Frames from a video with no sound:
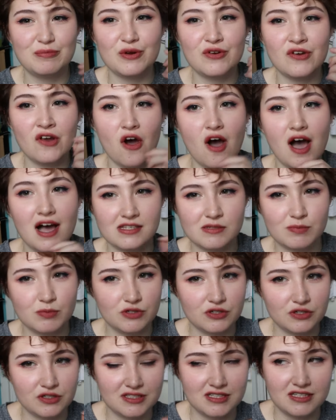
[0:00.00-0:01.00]
but not as
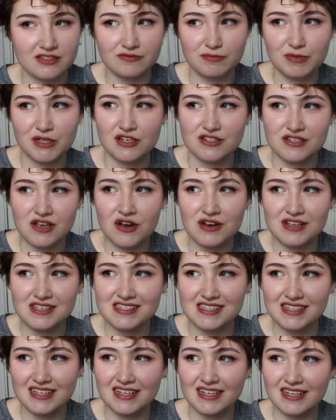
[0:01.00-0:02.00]
productive because
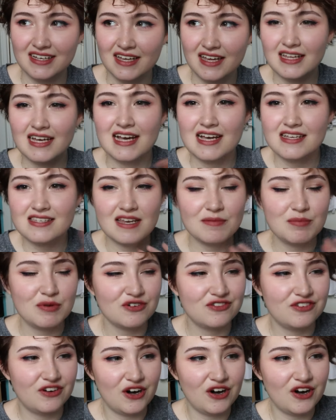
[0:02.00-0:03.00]
honestly like I said
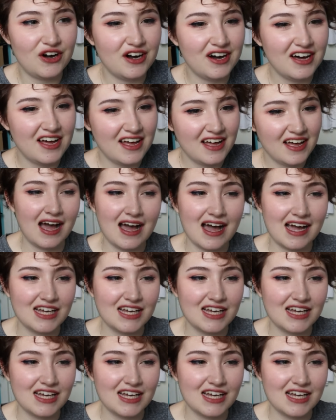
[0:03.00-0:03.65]
before I,